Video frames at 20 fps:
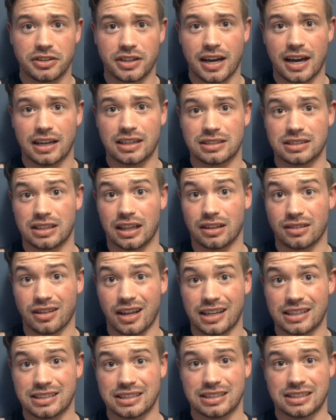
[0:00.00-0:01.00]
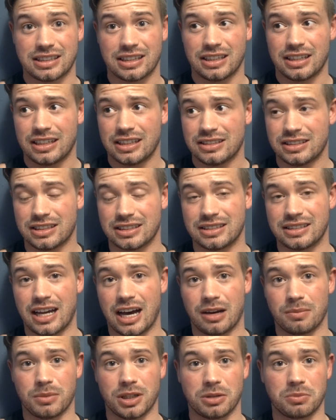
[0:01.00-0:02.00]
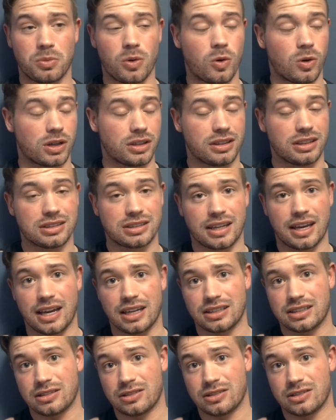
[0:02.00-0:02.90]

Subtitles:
you guys that less does not mean more in this case.